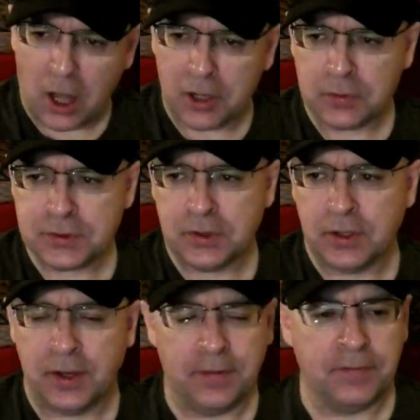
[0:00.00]
good,
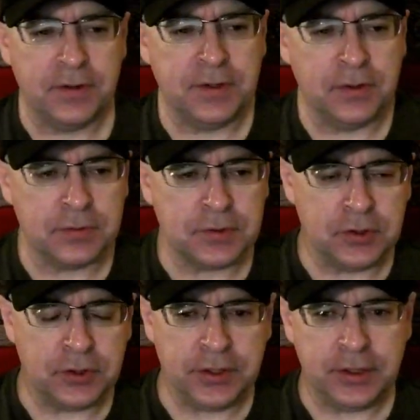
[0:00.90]
video is good,
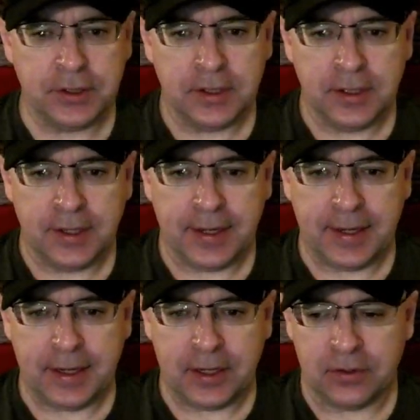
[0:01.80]

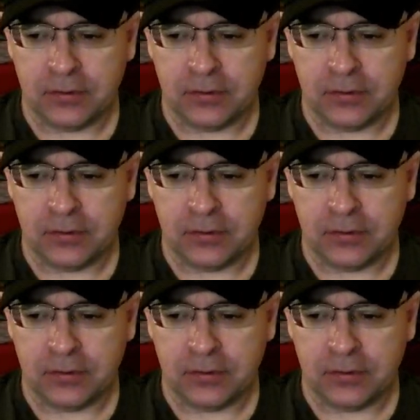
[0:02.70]
and